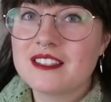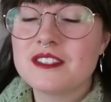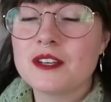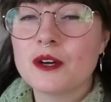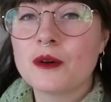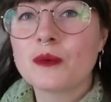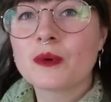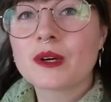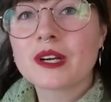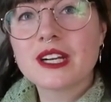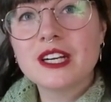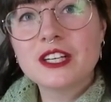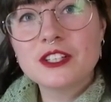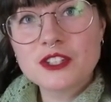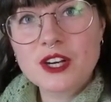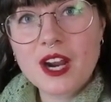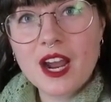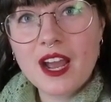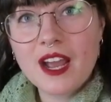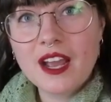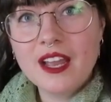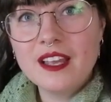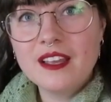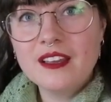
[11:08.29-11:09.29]
So we're going to
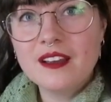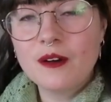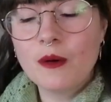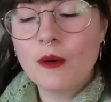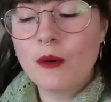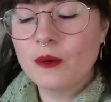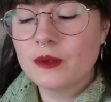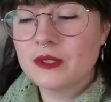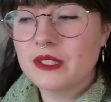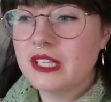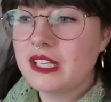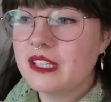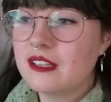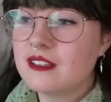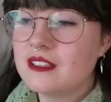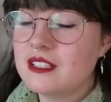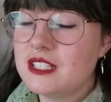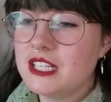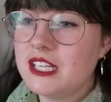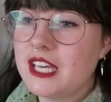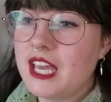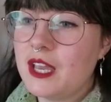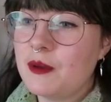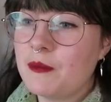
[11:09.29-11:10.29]
try holding the
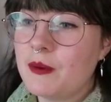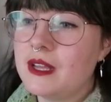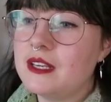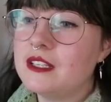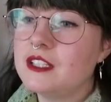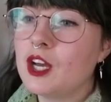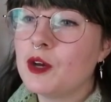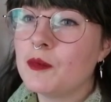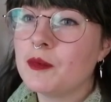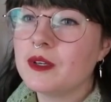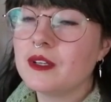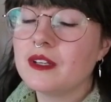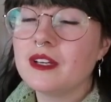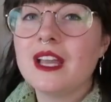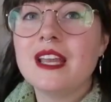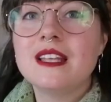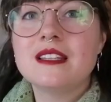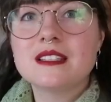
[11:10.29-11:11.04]
DK weight double.